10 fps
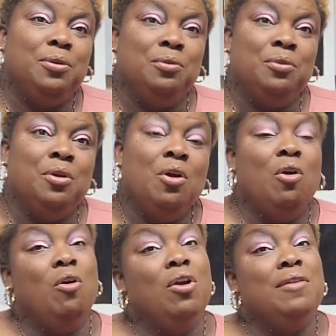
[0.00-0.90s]
you.
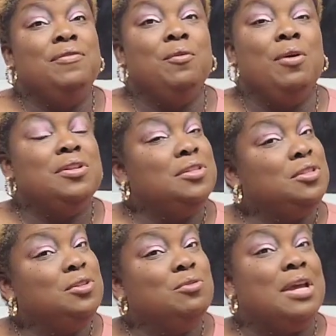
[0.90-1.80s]
Or if you want
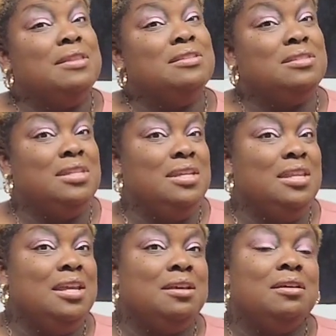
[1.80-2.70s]
to look at the
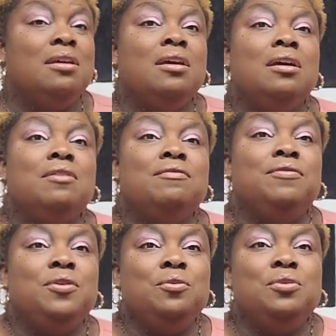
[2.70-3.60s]
scenic
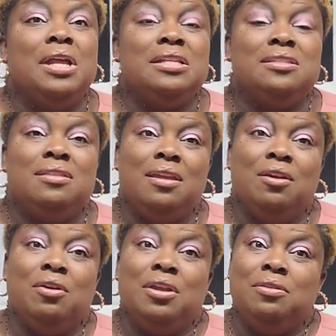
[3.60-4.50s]
view that's
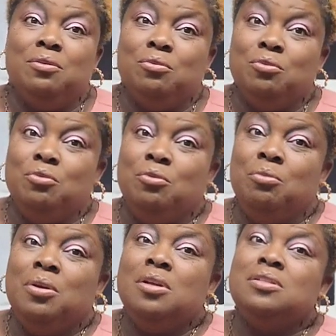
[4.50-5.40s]
there in the
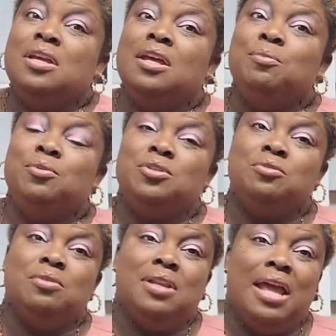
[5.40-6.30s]
room to help you to
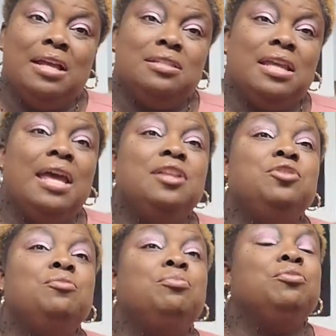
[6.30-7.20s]
relax. And
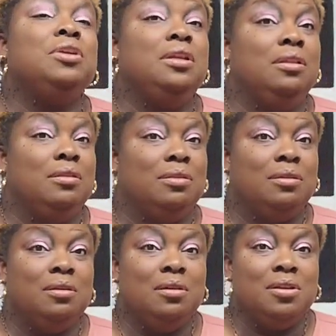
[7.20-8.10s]
you breathe.
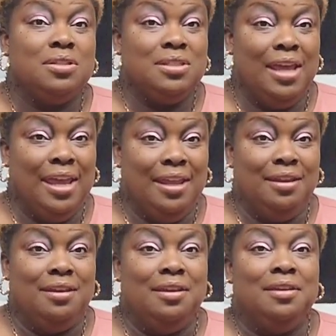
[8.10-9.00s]

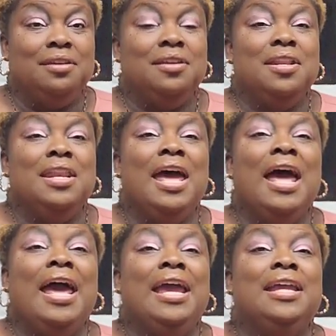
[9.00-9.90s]
10,
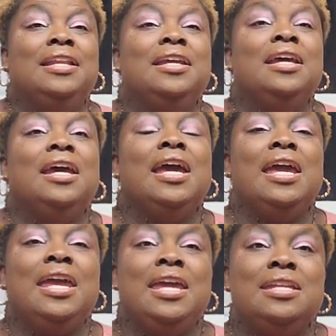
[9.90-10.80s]
9,
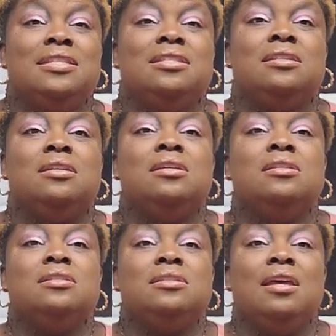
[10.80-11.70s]
8,
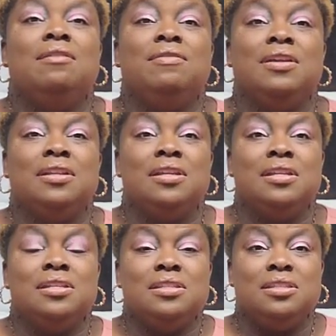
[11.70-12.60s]
7,
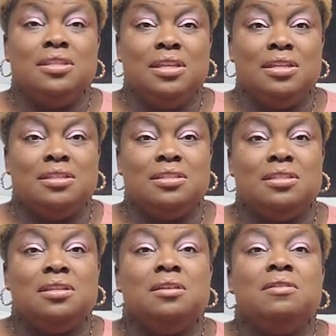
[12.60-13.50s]

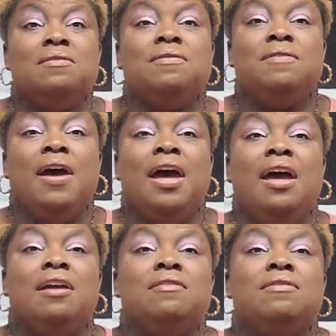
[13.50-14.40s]
6,
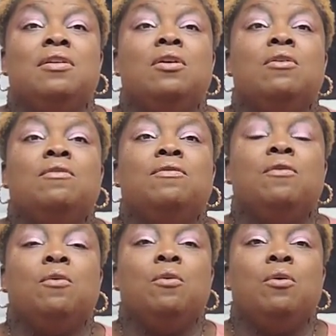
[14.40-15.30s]
5,
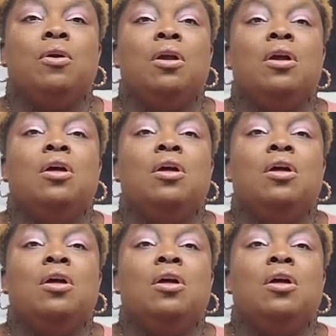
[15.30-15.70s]
4,